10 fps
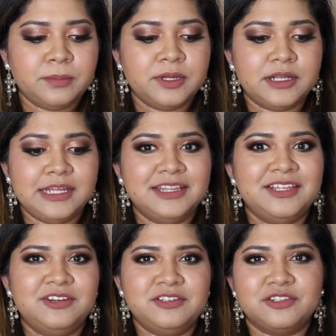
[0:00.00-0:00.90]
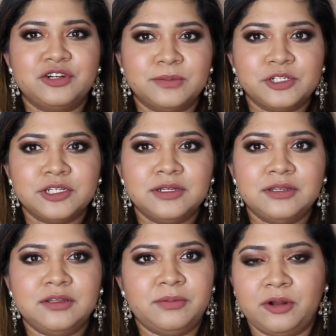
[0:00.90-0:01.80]
but in their description,
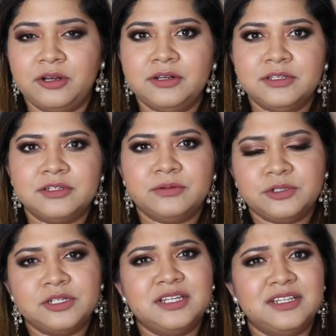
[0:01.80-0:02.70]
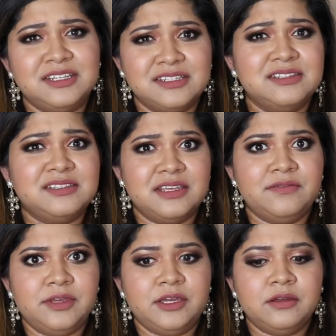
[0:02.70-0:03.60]
in their product description, it doesn't say
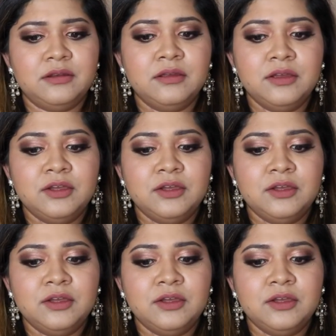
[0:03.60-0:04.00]
vegan.